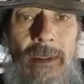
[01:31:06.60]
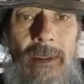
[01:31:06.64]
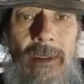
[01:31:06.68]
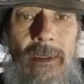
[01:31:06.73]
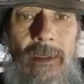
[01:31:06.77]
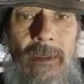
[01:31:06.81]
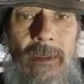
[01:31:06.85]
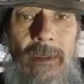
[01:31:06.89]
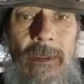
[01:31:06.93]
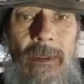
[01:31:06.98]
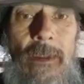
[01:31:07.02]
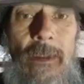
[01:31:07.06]

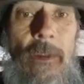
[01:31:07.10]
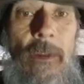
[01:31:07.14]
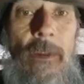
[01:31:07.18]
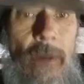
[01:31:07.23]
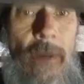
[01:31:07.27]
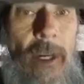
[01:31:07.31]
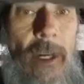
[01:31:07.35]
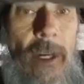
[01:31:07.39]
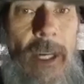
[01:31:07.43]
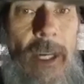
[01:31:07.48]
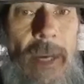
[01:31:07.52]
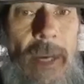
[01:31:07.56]
So they're
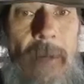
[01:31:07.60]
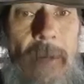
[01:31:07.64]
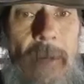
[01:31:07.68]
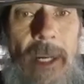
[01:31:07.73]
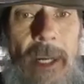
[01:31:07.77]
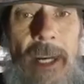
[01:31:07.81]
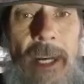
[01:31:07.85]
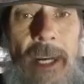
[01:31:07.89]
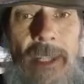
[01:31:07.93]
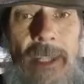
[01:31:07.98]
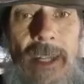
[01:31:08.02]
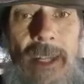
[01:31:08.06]
going to get me
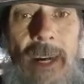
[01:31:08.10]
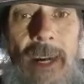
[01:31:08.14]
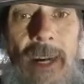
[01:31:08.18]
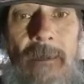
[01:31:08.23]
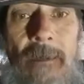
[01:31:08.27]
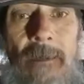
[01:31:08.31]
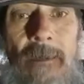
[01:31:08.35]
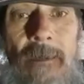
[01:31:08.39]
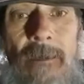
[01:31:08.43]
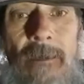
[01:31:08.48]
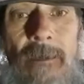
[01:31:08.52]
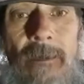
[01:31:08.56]
next time.
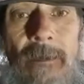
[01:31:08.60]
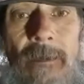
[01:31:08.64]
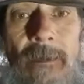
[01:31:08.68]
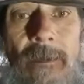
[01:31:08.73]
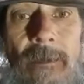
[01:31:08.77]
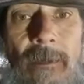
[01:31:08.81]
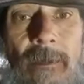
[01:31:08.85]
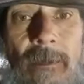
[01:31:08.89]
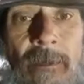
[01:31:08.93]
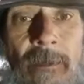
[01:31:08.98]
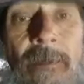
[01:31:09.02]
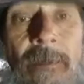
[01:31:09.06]

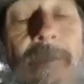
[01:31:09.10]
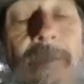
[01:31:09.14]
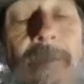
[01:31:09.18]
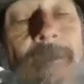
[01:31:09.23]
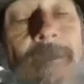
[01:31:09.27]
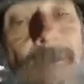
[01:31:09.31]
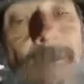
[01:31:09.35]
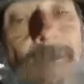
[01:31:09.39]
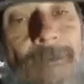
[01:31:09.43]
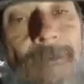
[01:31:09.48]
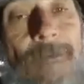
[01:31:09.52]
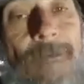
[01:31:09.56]

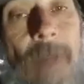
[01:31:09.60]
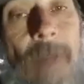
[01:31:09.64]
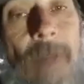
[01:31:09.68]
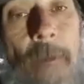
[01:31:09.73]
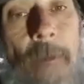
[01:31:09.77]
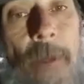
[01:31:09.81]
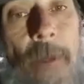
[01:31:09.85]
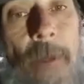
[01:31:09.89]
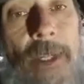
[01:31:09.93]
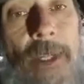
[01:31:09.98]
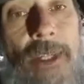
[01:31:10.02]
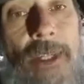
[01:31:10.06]
I'm
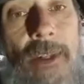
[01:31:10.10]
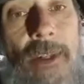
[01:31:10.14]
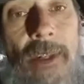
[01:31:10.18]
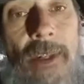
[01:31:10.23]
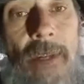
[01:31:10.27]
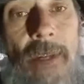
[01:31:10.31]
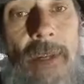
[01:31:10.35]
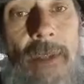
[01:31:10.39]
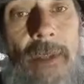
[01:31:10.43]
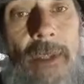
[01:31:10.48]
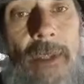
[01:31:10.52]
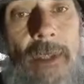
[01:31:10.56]
pretty
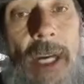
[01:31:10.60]
certain of it.